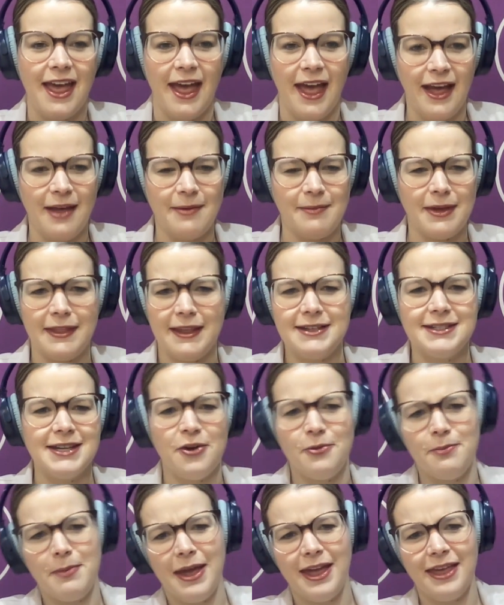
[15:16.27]
And they
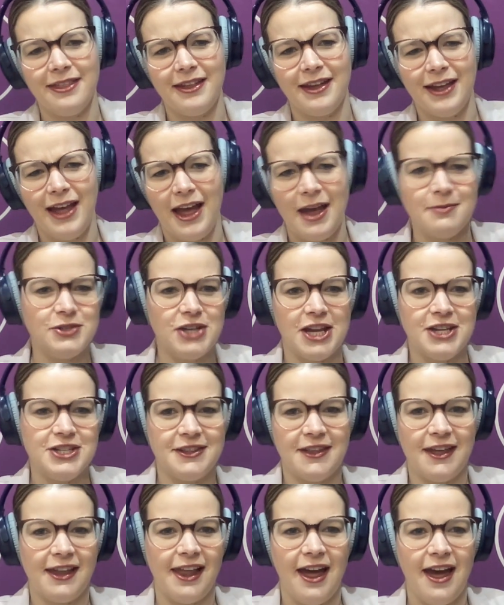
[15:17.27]
tell me that I'm changing
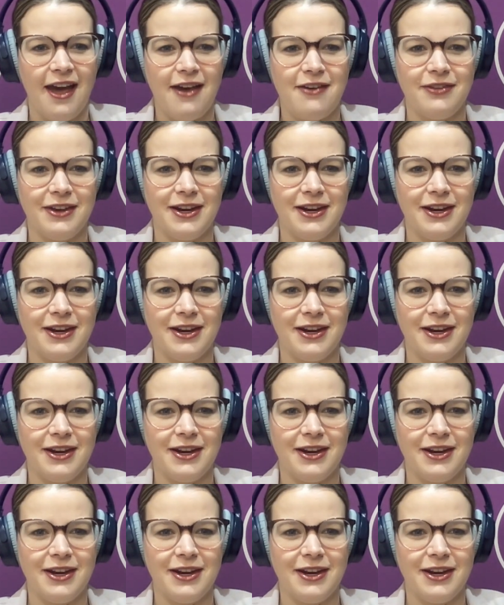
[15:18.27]
their life.